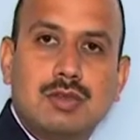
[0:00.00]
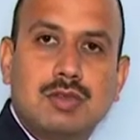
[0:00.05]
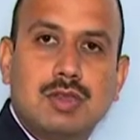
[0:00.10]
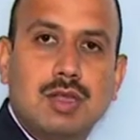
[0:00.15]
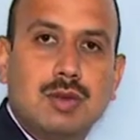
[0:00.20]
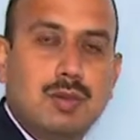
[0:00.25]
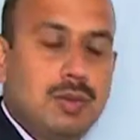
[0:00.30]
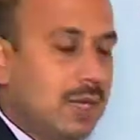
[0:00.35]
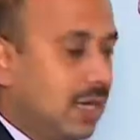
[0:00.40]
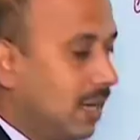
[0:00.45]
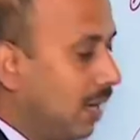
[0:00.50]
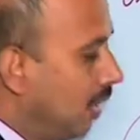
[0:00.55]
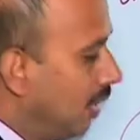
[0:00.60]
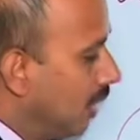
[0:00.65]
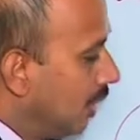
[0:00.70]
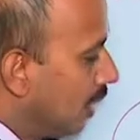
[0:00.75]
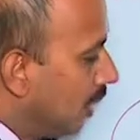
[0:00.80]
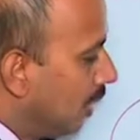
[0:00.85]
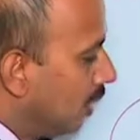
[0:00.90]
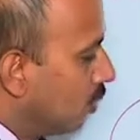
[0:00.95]
then we
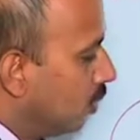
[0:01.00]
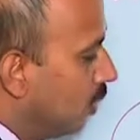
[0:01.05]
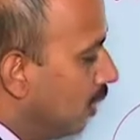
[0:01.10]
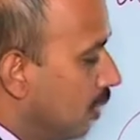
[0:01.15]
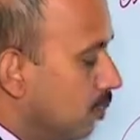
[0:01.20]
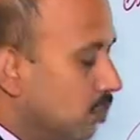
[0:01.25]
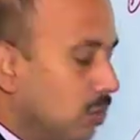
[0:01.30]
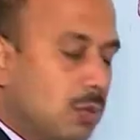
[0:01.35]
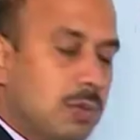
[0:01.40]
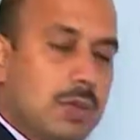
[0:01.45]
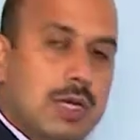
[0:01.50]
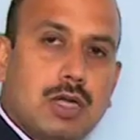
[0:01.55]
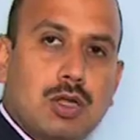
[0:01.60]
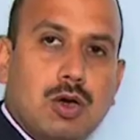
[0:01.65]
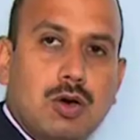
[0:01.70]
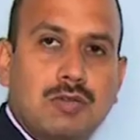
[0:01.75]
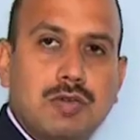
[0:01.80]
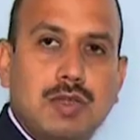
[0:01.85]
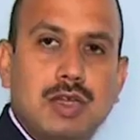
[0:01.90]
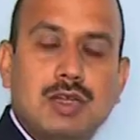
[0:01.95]
can calculate moment
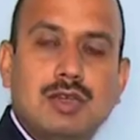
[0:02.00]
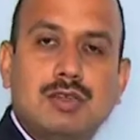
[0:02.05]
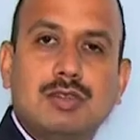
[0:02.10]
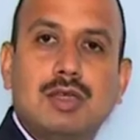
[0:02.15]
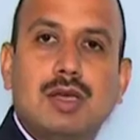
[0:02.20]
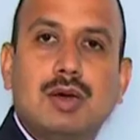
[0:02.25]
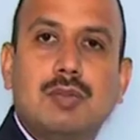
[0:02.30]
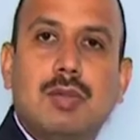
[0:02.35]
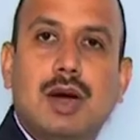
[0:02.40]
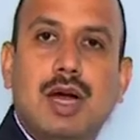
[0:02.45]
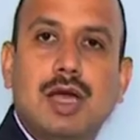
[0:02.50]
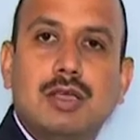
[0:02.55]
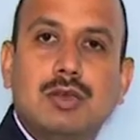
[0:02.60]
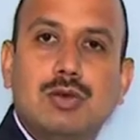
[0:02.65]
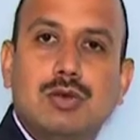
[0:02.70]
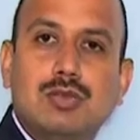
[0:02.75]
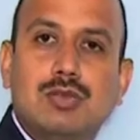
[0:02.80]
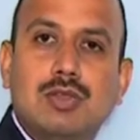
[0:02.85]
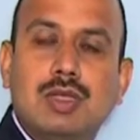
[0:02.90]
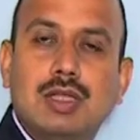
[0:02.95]
of inertia by
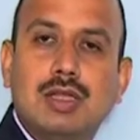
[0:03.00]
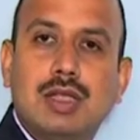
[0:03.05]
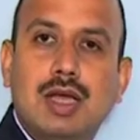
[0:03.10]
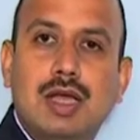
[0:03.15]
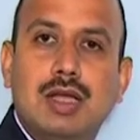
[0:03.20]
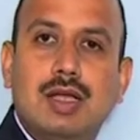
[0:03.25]
using the